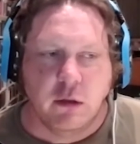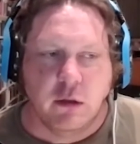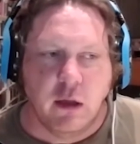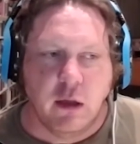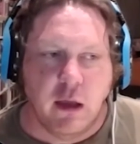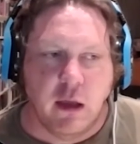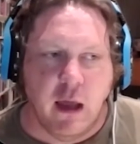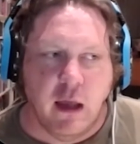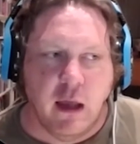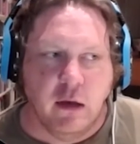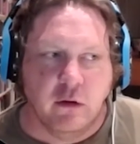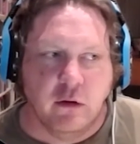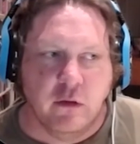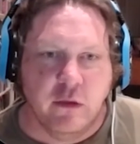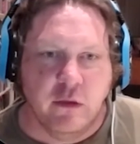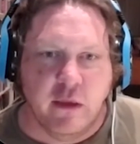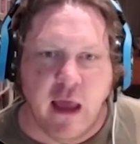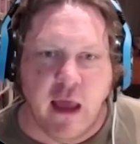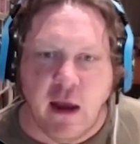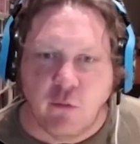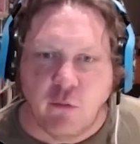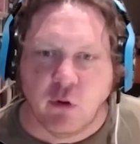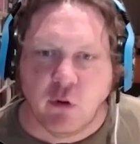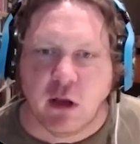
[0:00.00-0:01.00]
And in
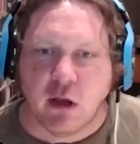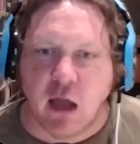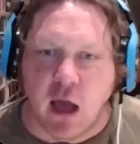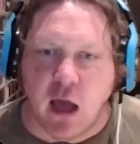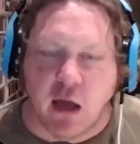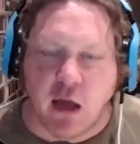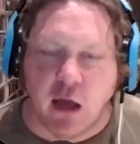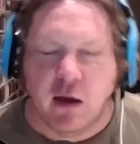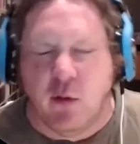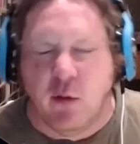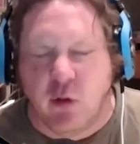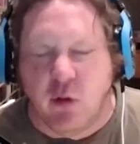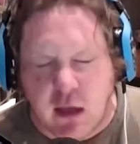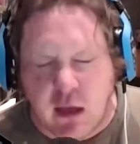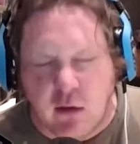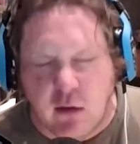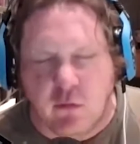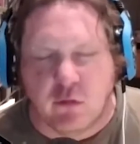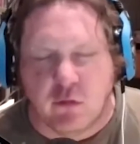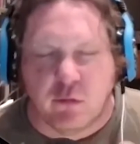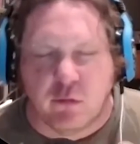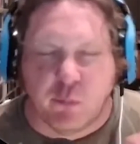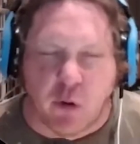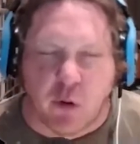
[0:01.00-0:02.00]
that regard, and again,
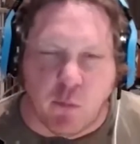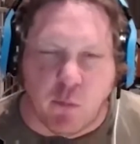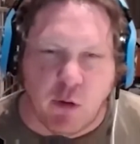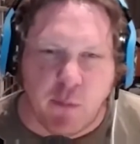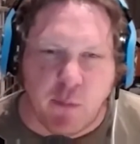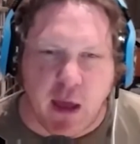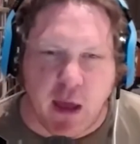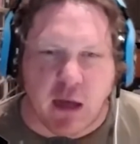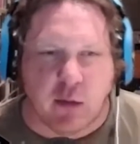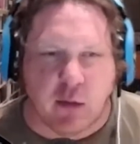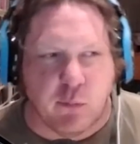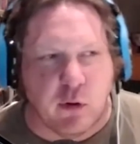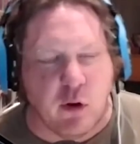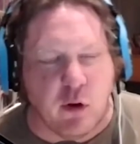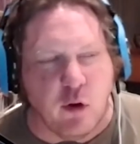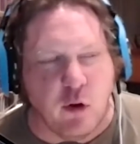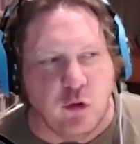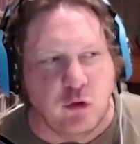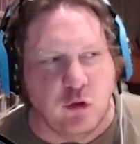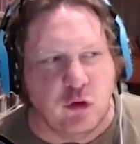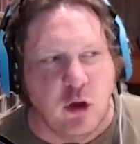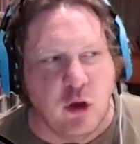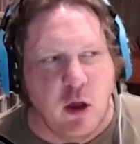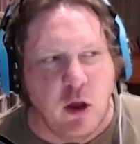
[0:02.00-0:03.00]
it's problematic
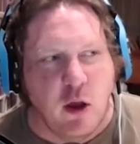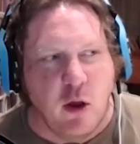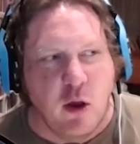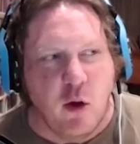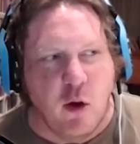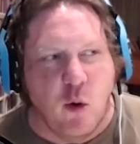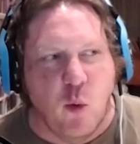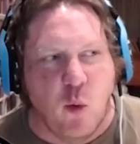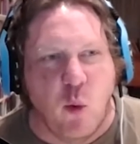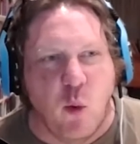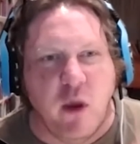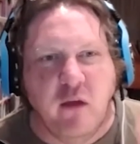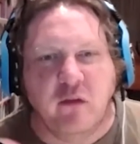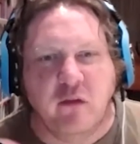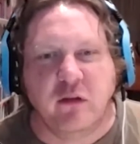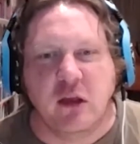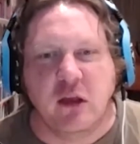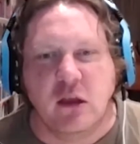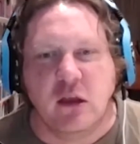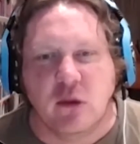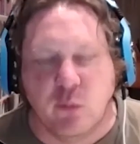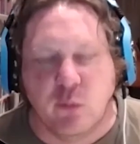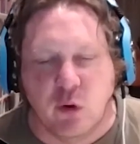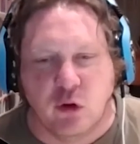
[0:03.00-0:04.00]
because we
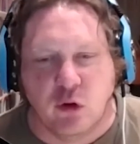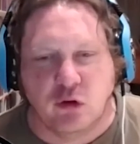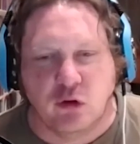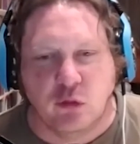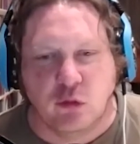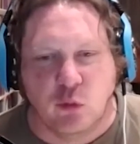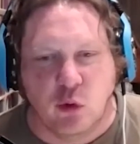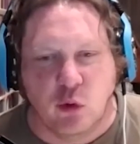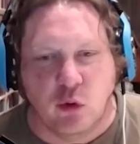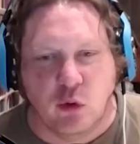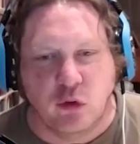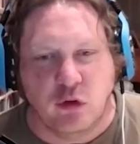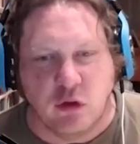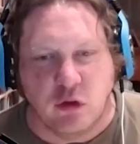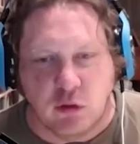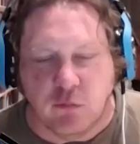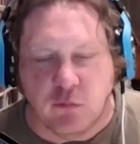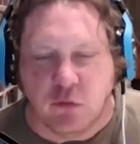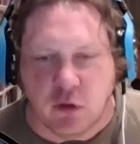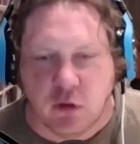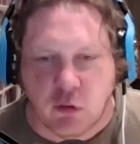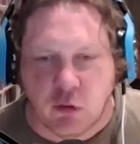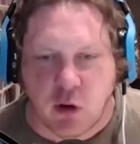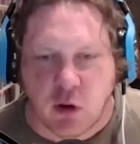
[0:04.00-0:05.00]
see the Persian Wars, the,
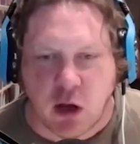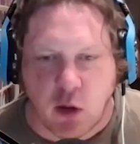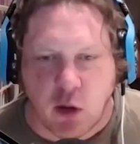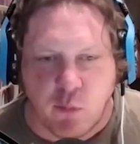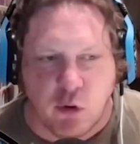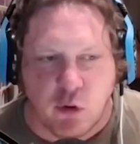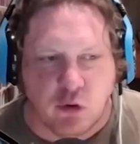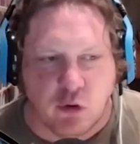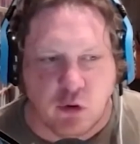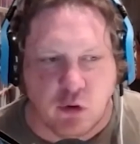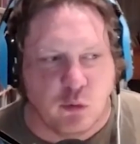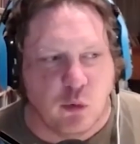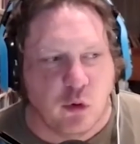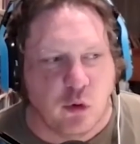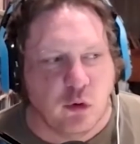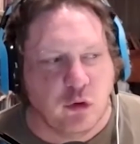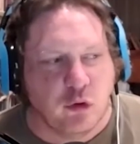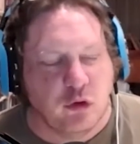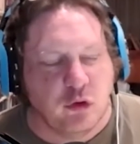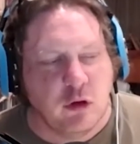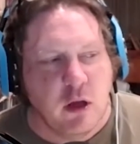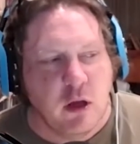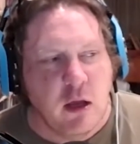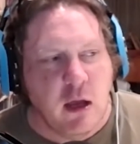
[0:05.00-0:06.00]
the Greco Persian
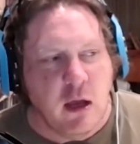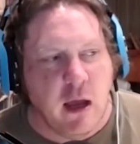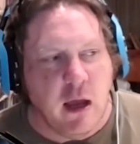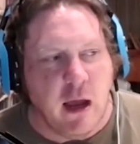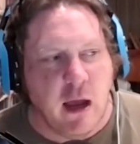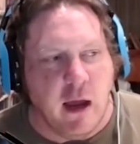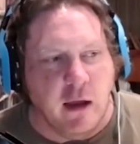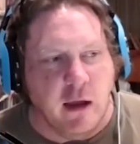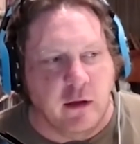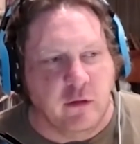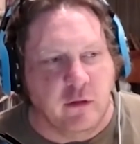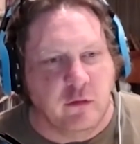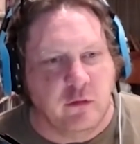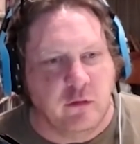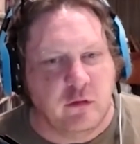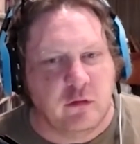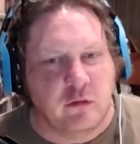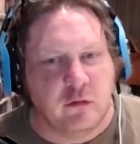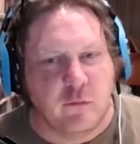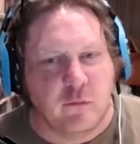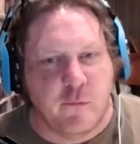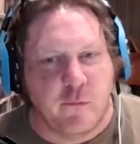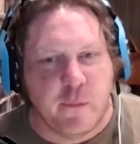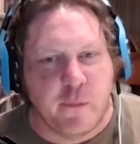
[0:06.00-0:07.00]
Wars,
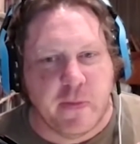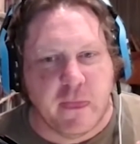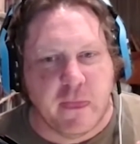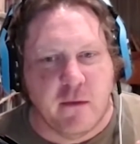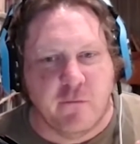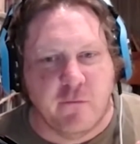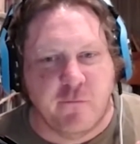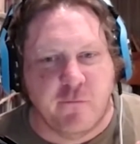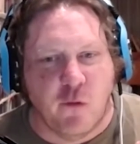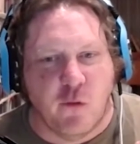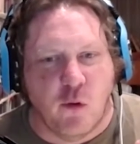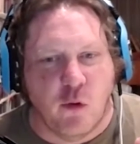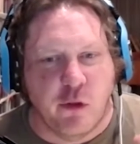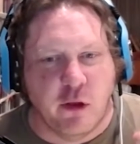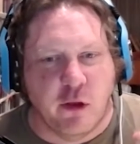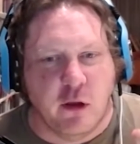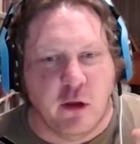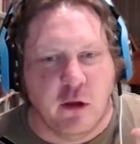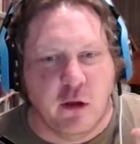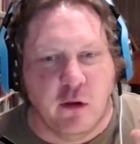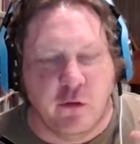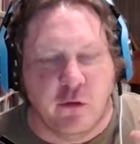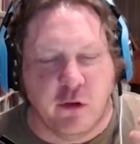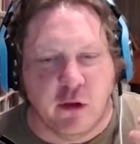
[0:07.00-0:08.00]
as for
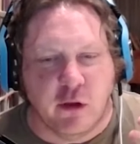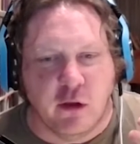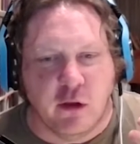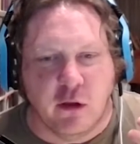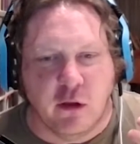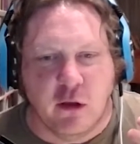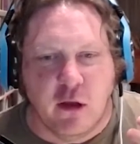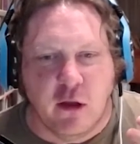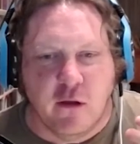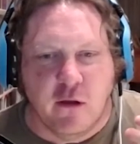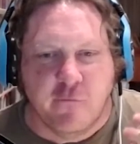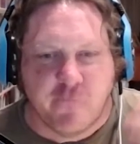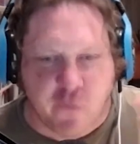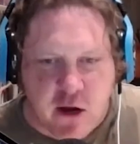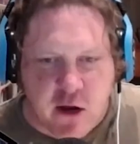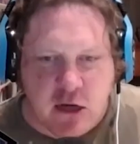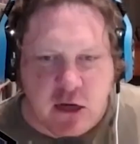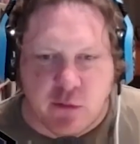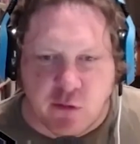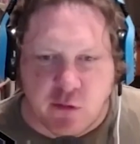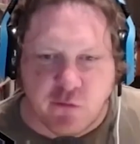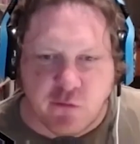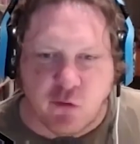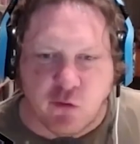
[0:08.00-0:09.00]
the, the
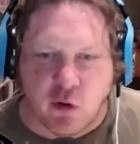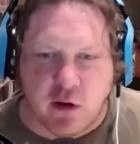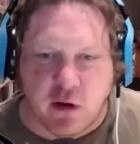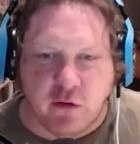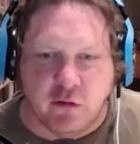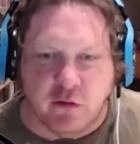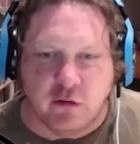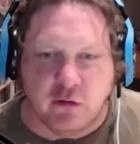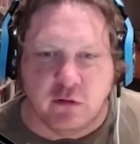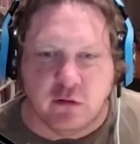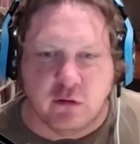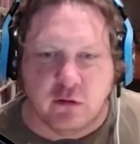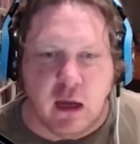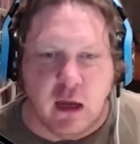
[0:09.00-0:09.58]
freedom of Greece.